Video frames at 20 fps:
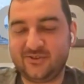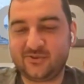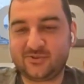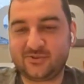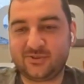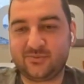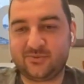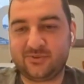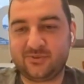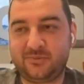
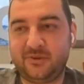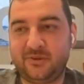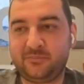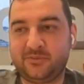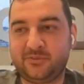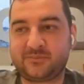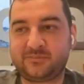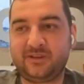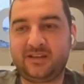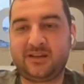usually when
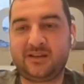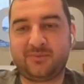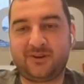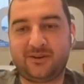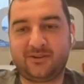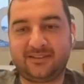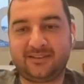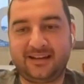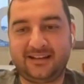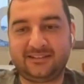people speak
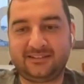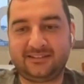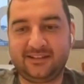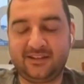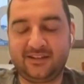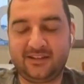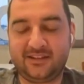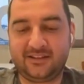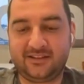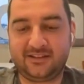about that,
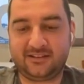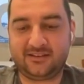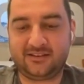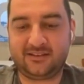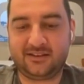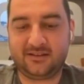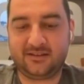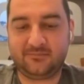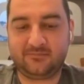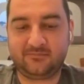
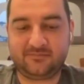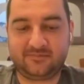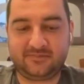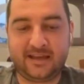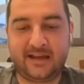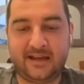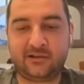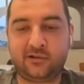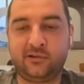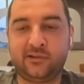they
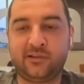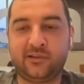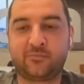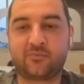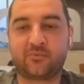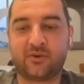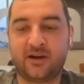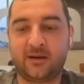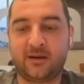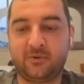tackle the
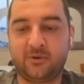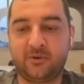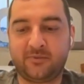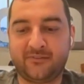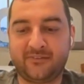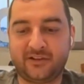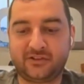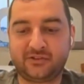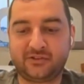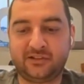
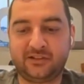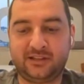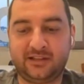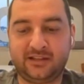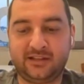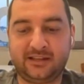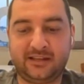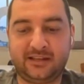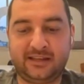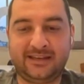problem of actually
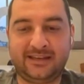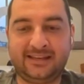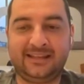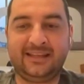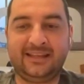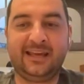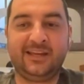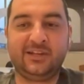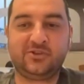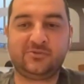like
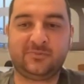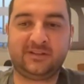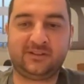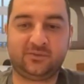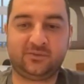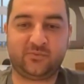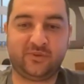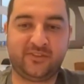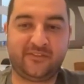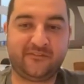
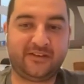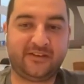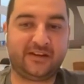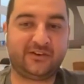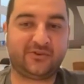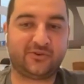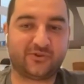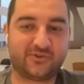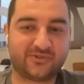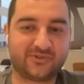engagement with
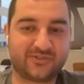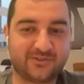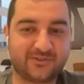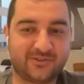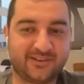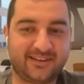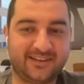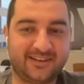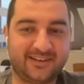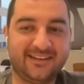vendors,
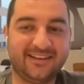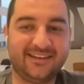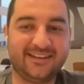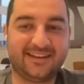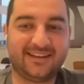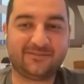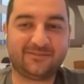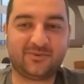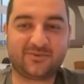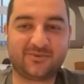okay?
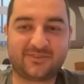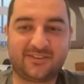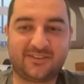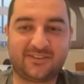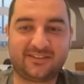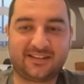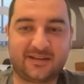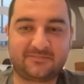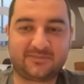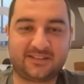And most of
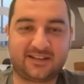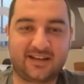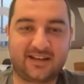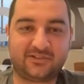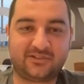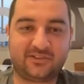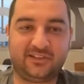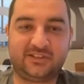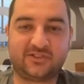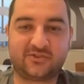the times they
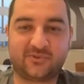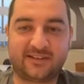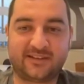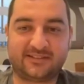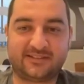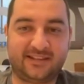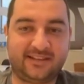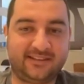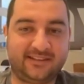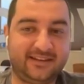actually
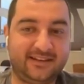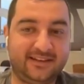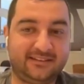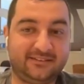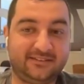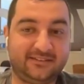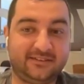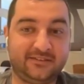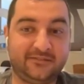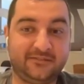translate
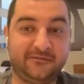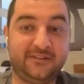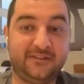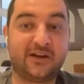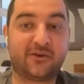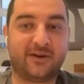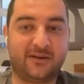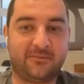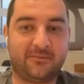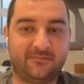that to
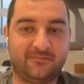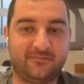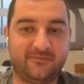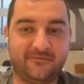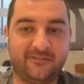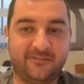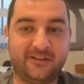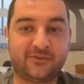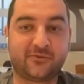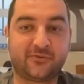VRM,
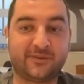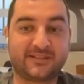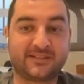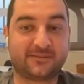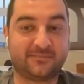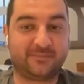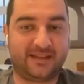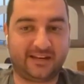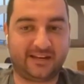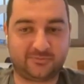vendor
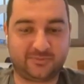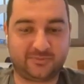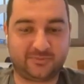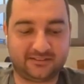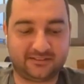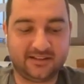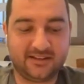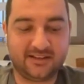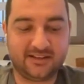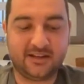risk
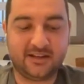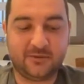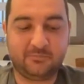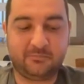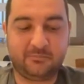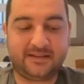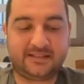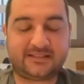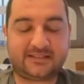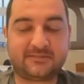management,
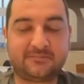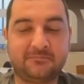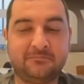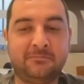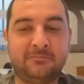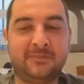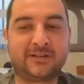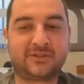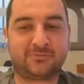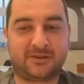but it's
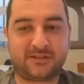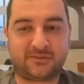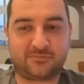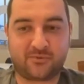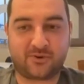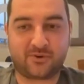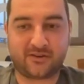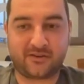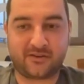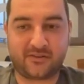much
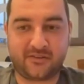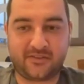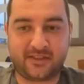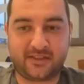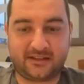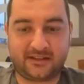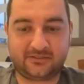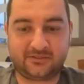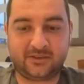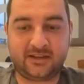broader
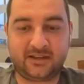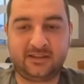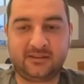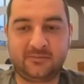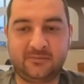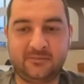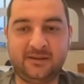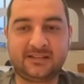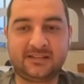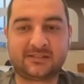than that, okay?
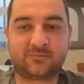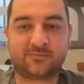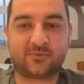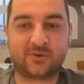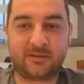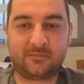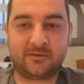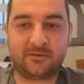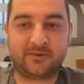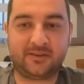The biggest
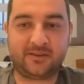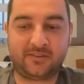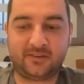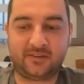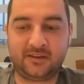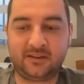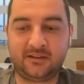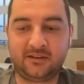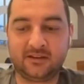problem I